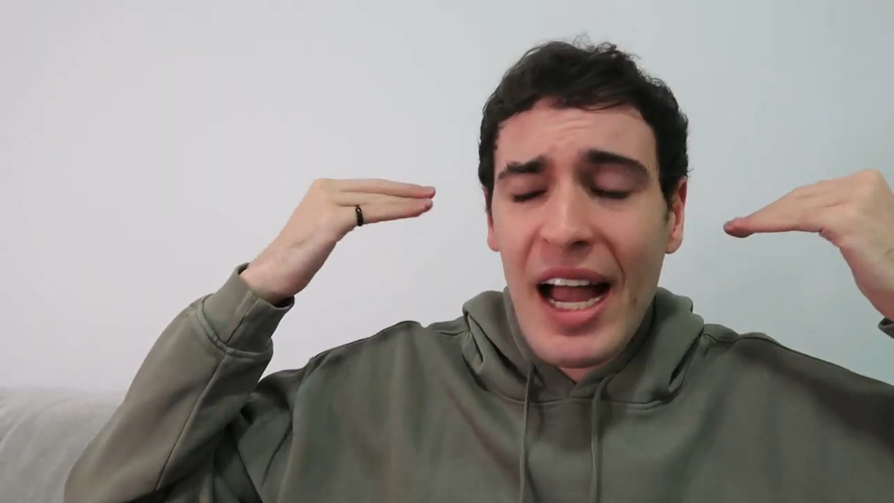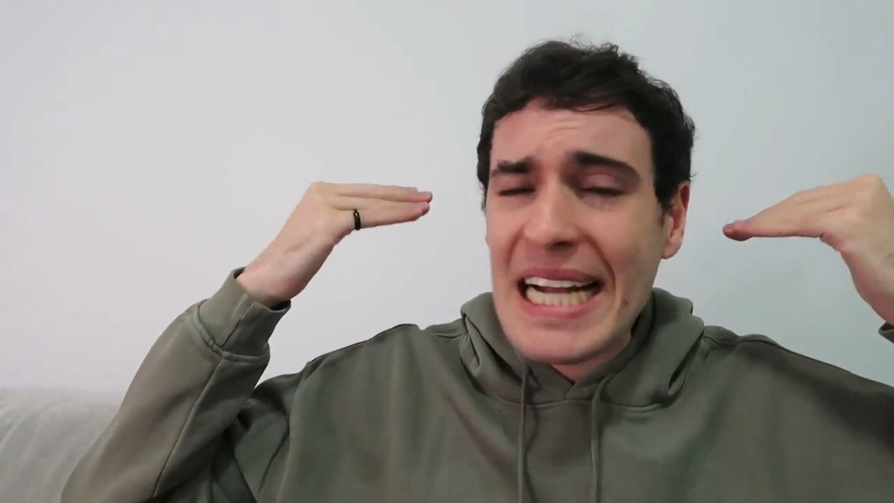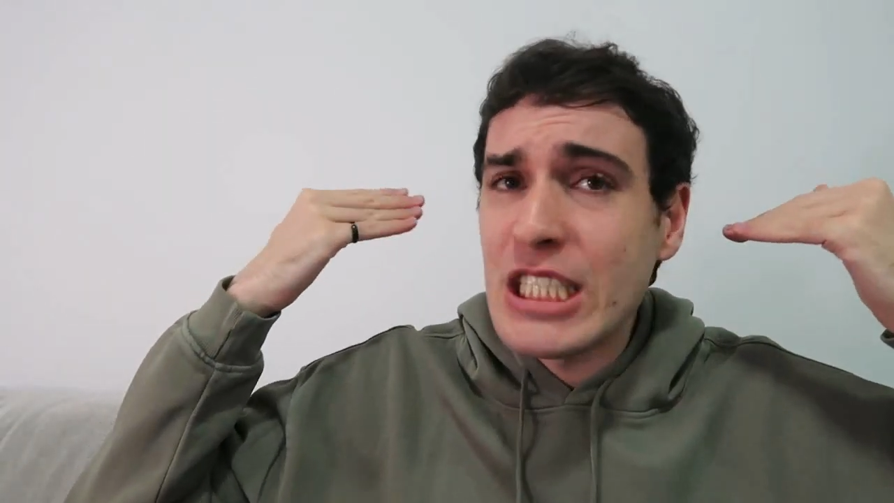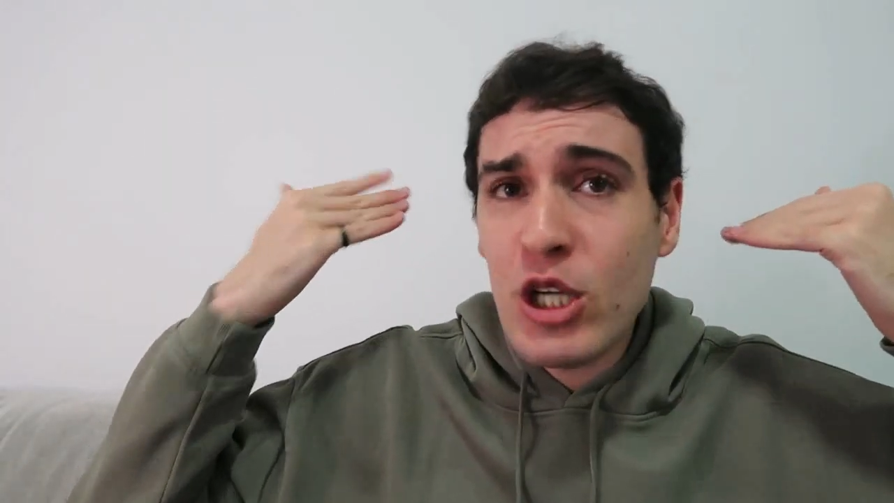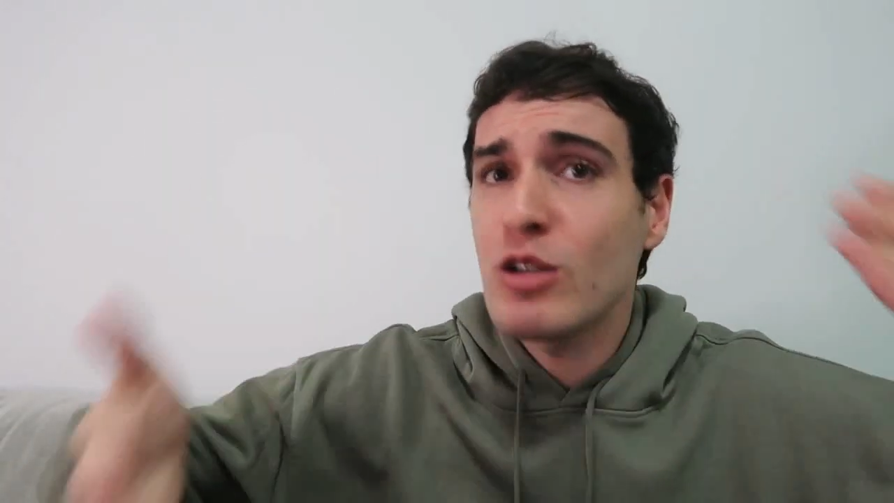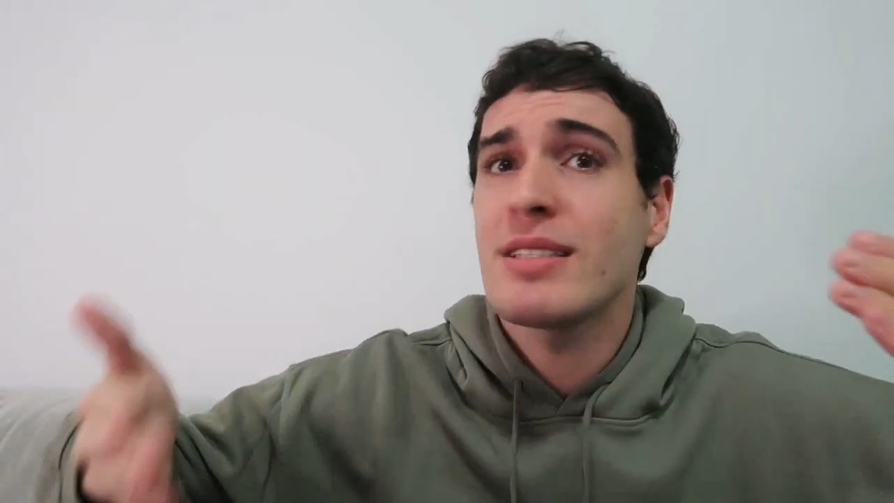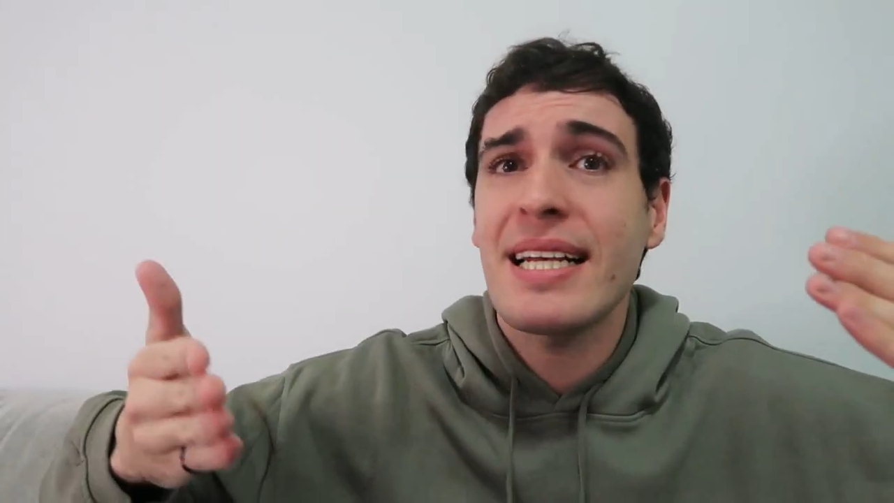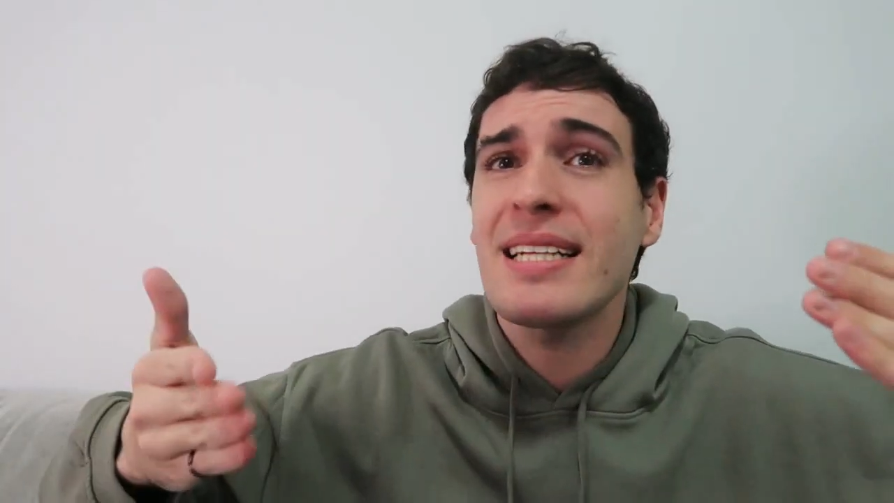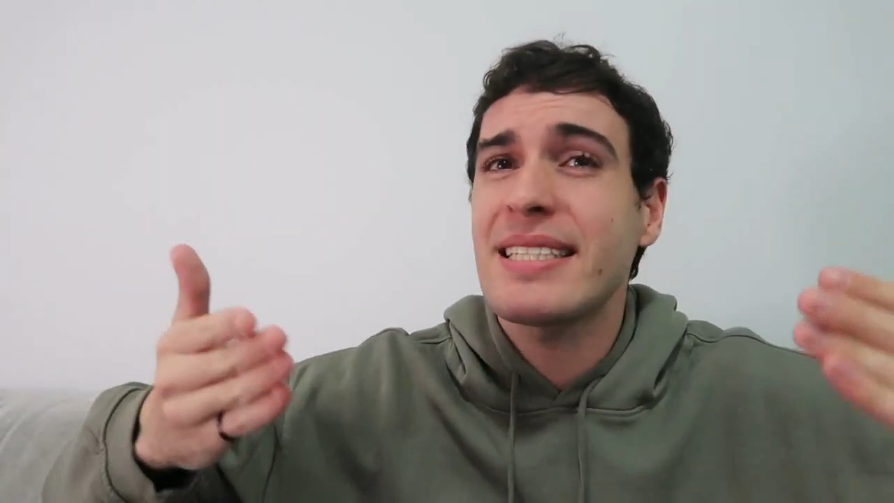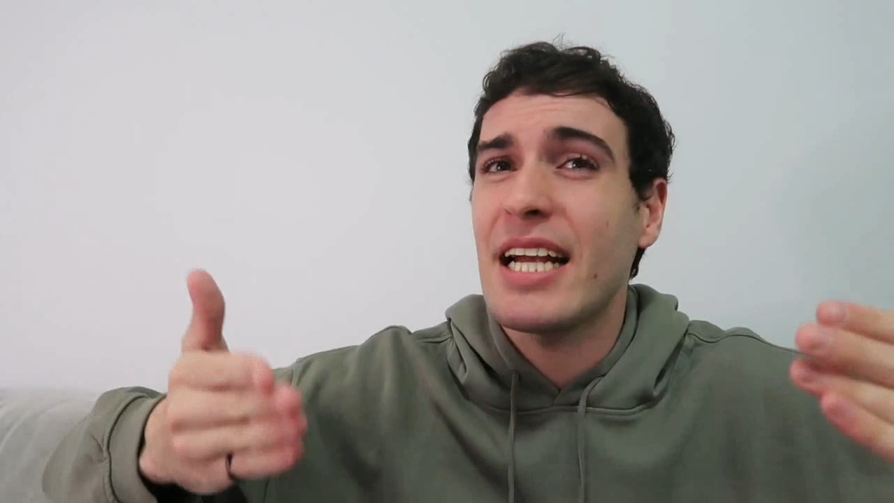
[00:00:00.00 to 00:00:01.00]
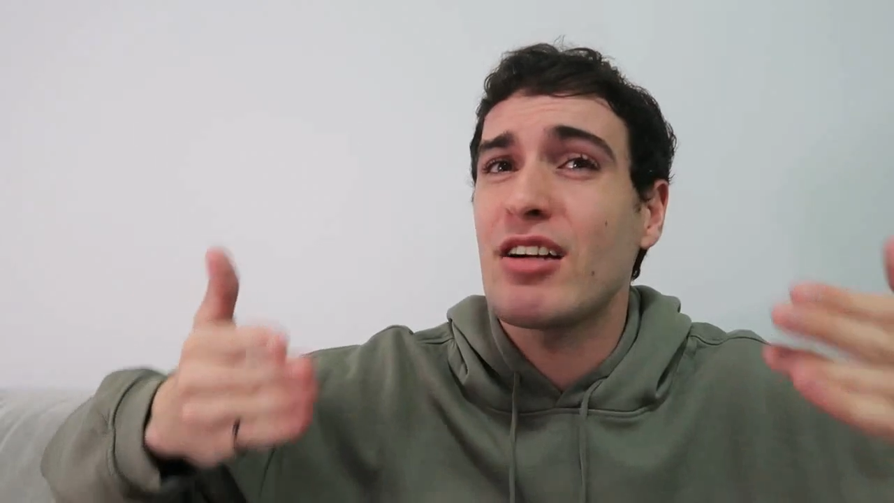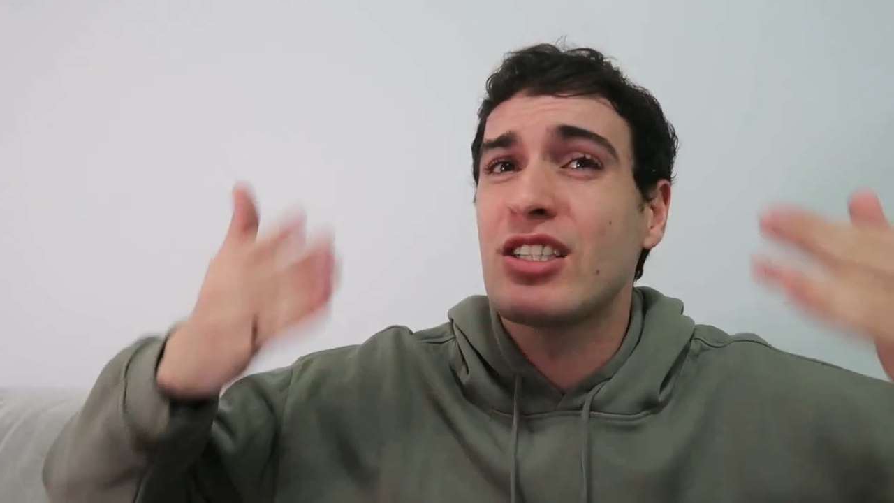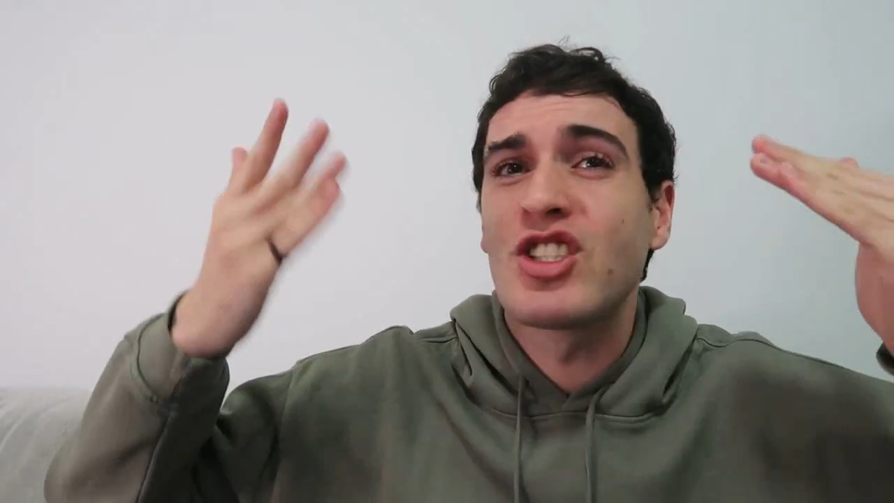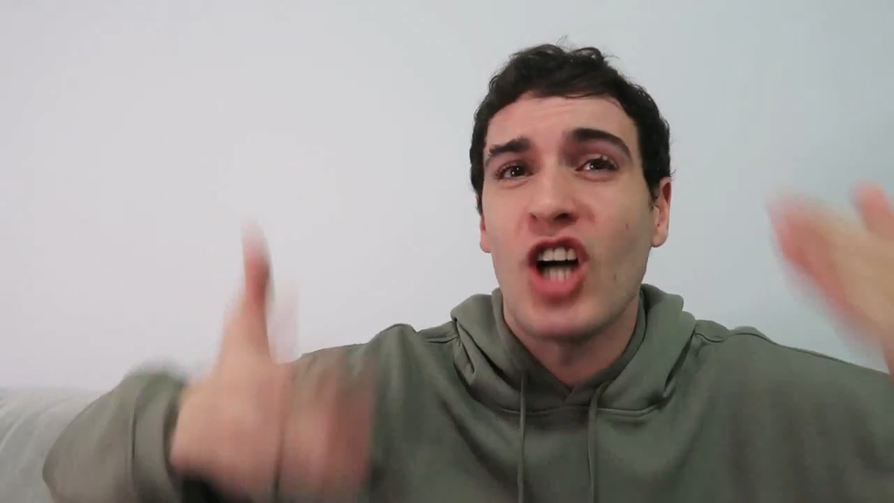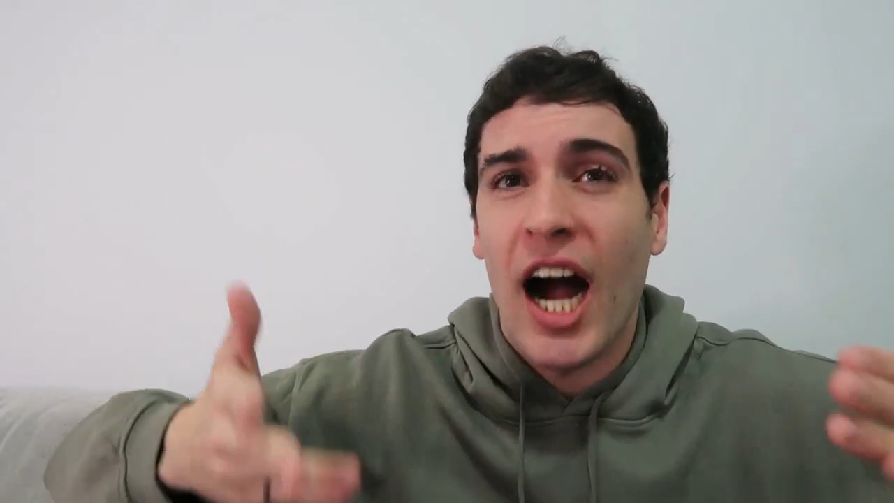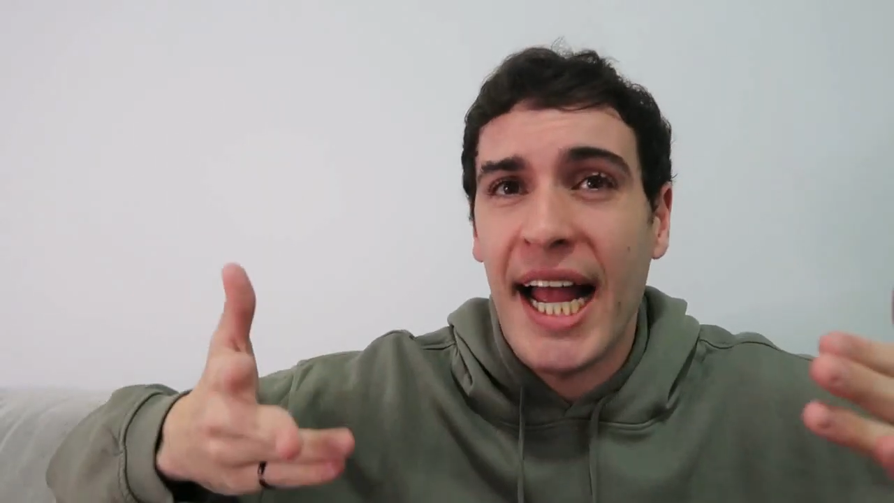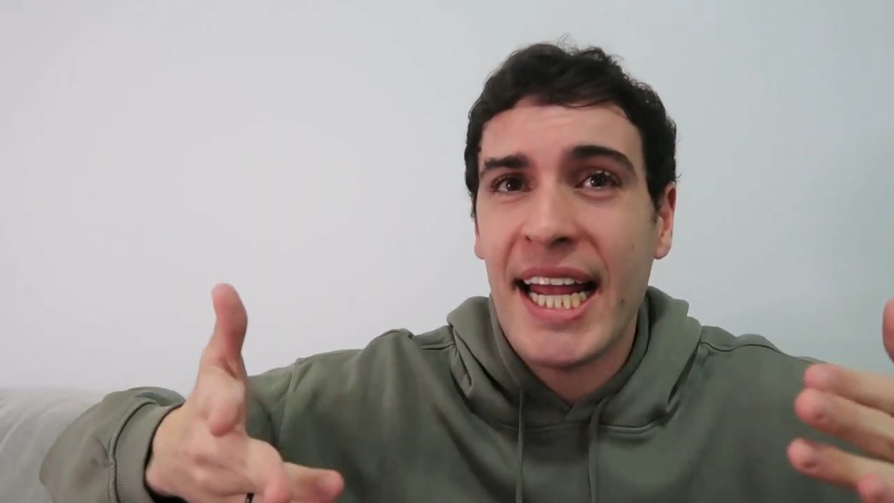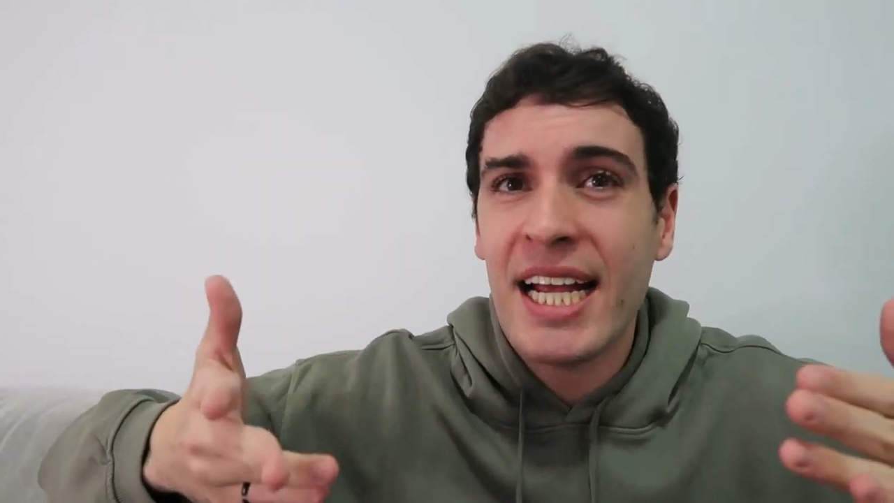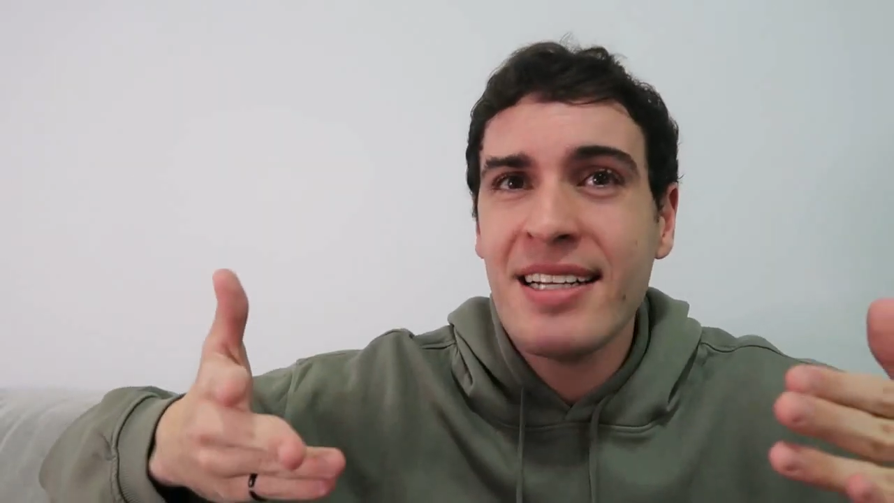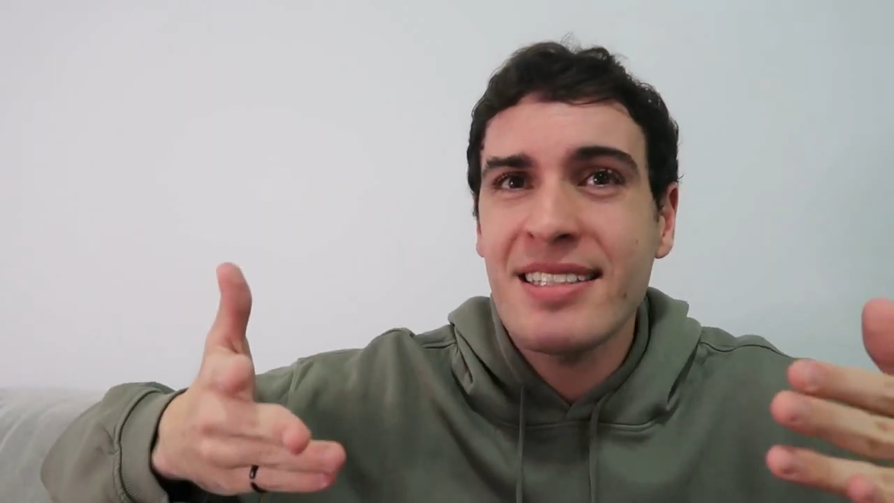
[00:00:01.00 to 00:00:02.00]
I don't see Sarah
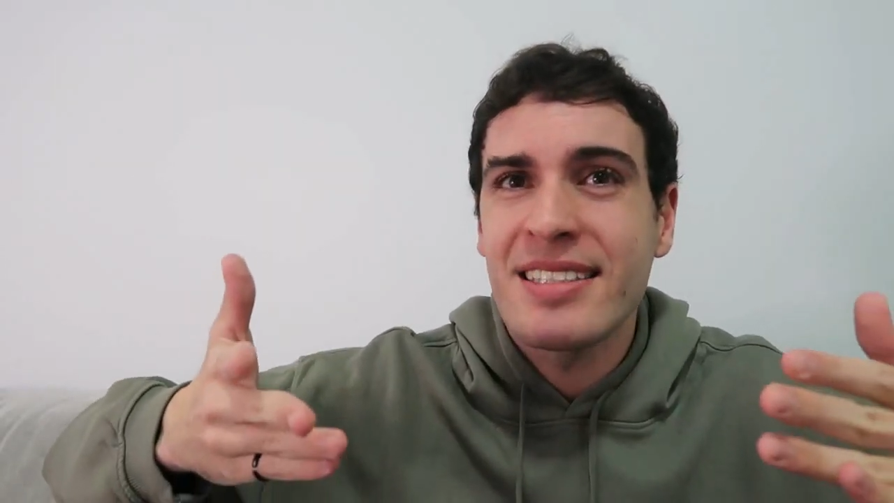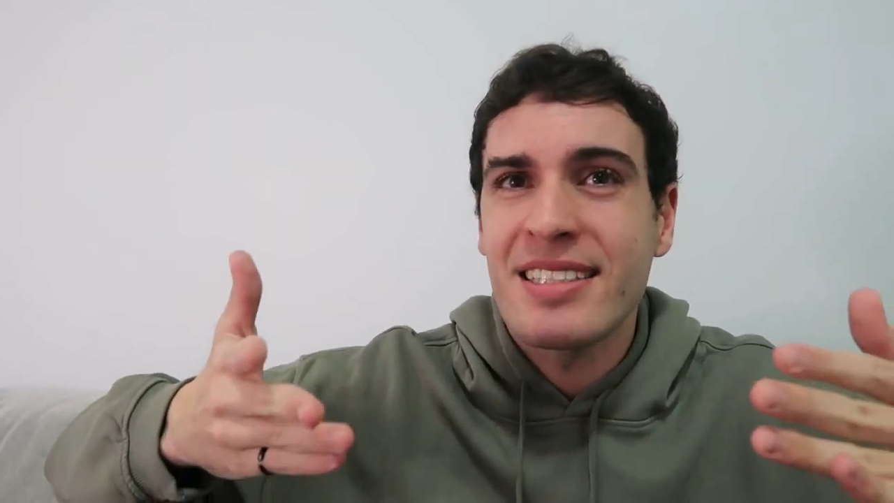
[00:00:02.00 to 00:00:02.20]
dying.